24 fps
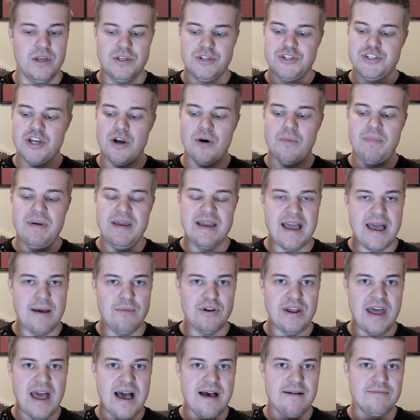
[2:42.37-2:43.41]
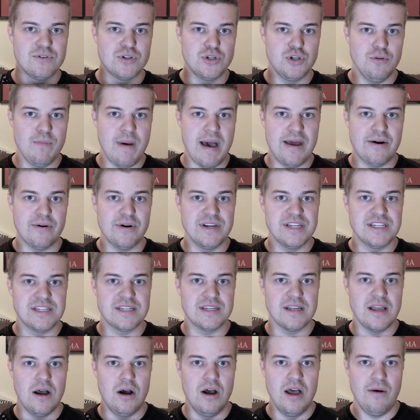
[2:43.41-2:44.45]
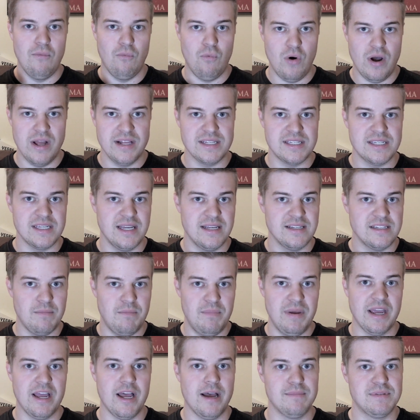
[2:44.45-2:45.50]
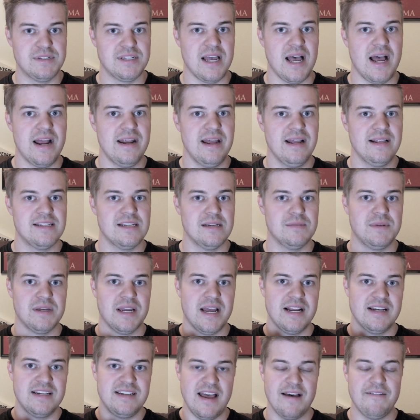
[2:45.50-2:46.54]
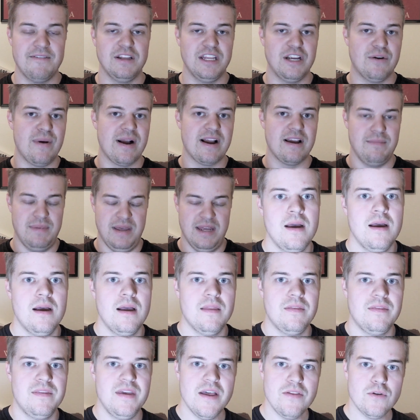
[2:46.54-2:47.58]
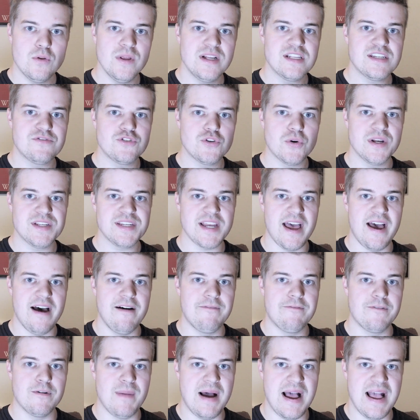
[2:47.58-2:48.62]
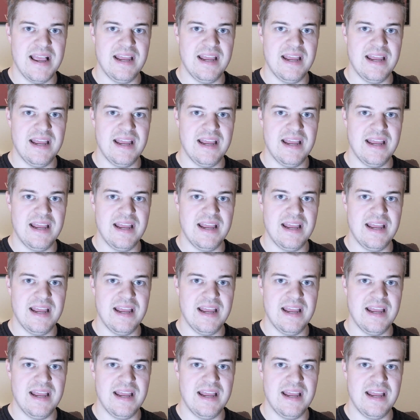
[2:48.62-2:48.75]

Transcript: So being able to have two batteries at once is a big upside and something I definitely recommend. The other lens of choice I have for my